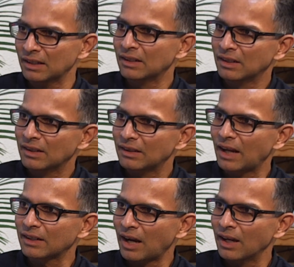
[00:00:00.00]

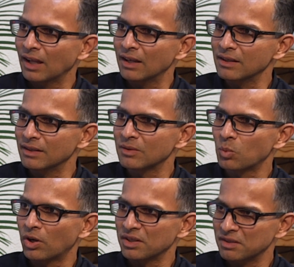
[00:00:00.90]
That kind of is
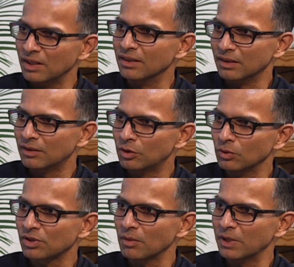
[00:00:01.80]
what is needed to
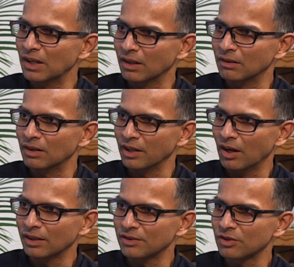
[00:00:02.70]
sort of be done early
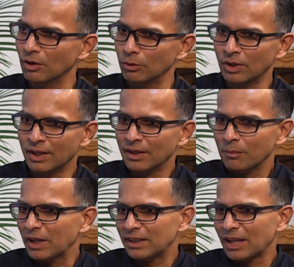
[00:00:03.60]
on. And so
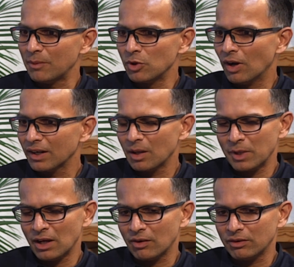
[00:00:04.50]
by the time you are coming
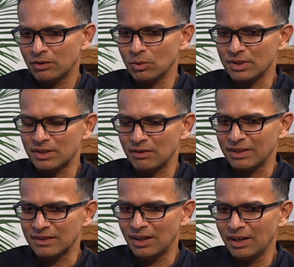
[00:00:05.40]
out to a
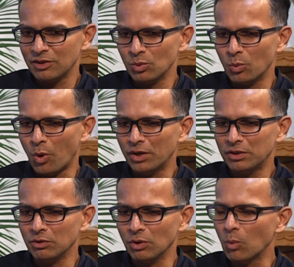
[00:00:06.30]
Series A, you want
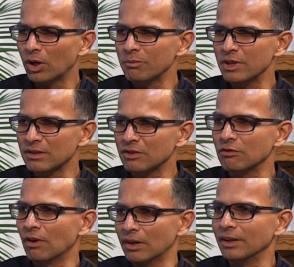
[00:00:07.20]
to know what business
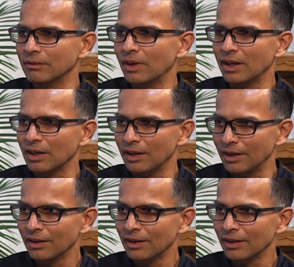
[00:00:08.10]
you are in, aka